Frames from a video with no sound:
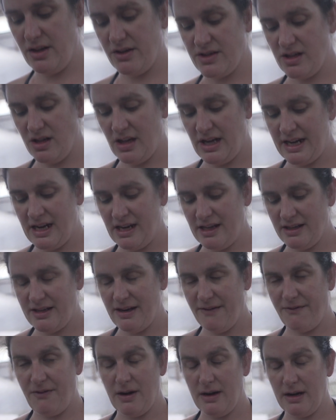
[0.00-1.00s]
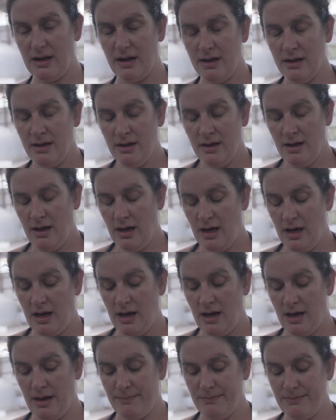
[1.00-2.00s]
there's a lot of different
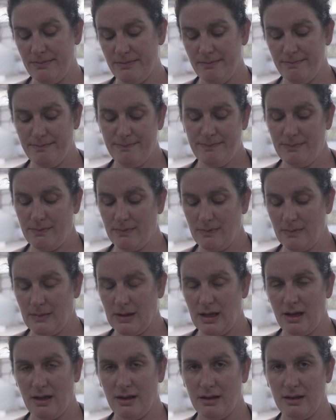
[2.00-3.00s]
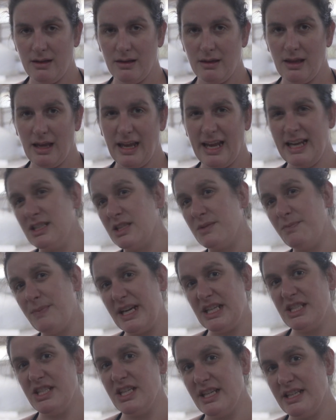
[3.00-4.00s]
um, uh, each
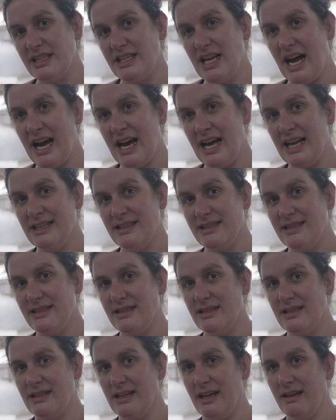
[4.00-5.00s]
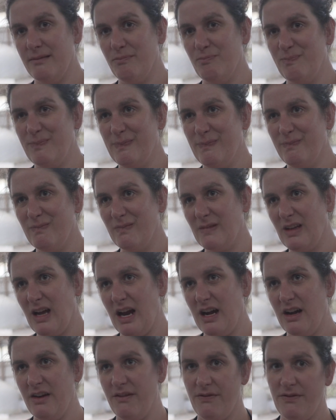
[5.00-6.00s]
species has eh,
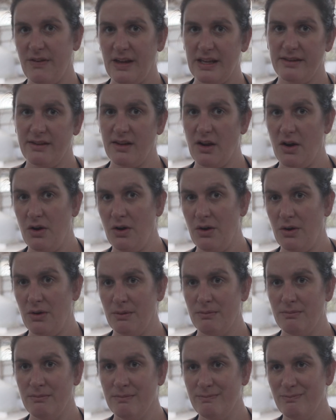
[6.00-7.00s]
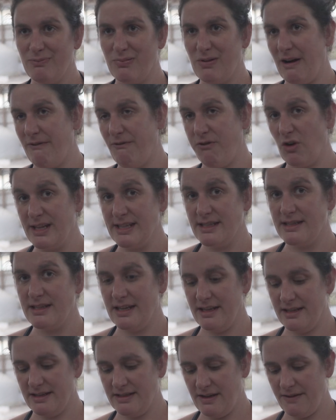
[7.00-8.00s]
kind of its own
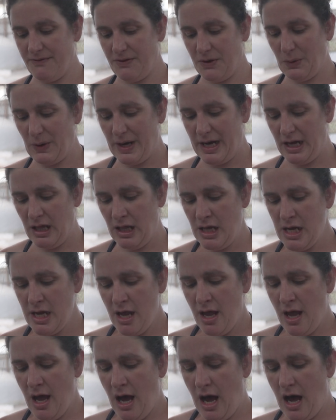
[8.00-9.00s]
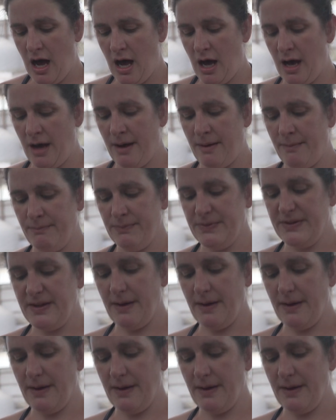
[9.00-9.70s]
preferences, if you will. Um,